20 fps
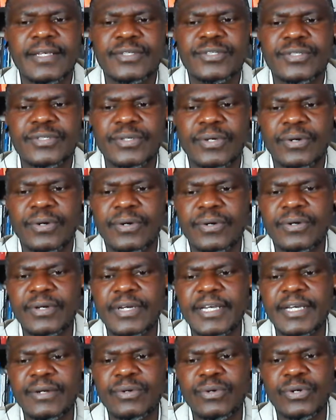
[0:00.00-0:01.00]
So
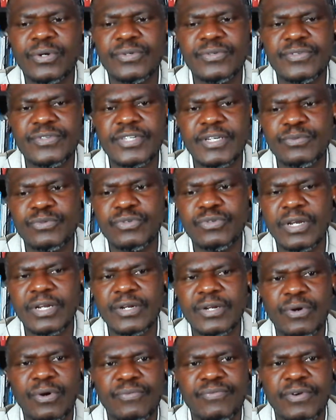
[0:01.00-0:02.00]
a conceptual
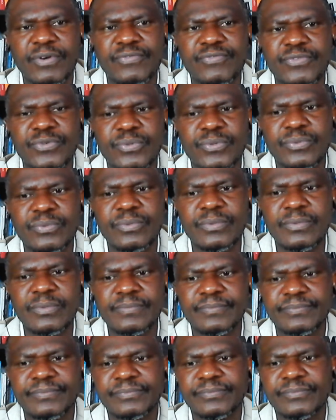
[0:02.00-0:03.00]
overview
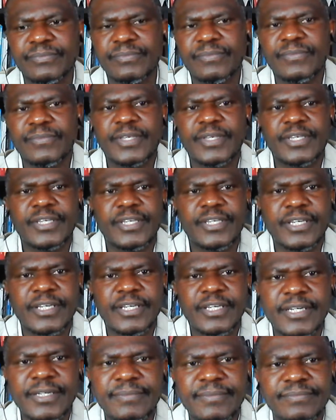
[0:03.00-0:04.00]

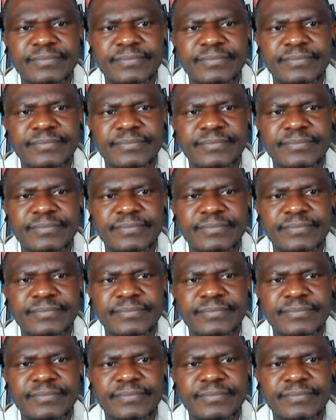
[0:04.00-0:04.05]
here,